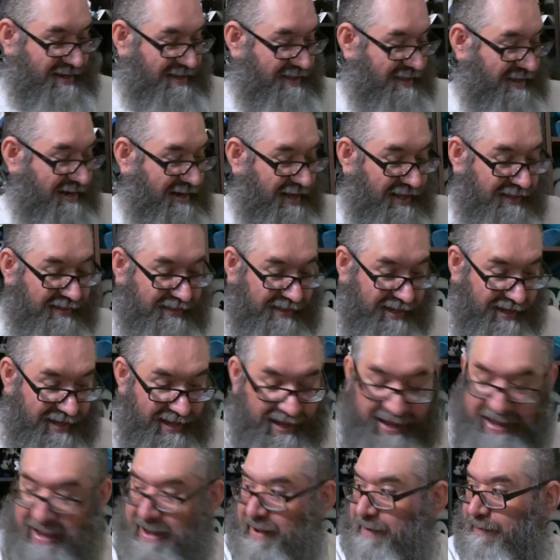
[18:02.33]
The next thing I
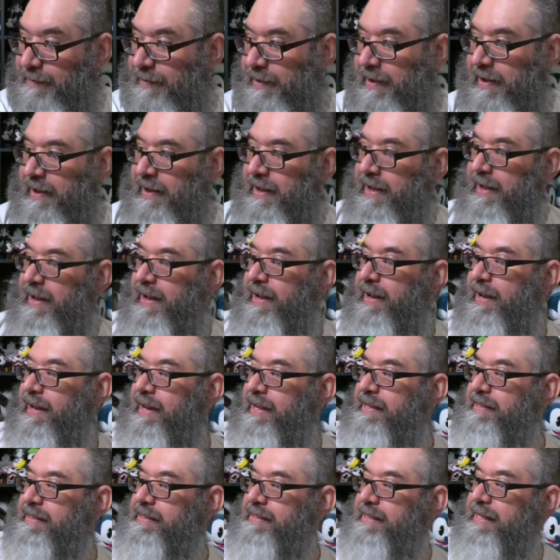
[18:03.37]
have,
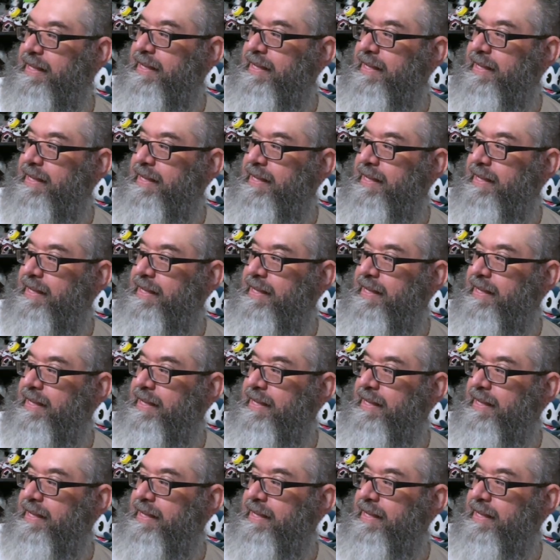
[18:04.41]
let's see.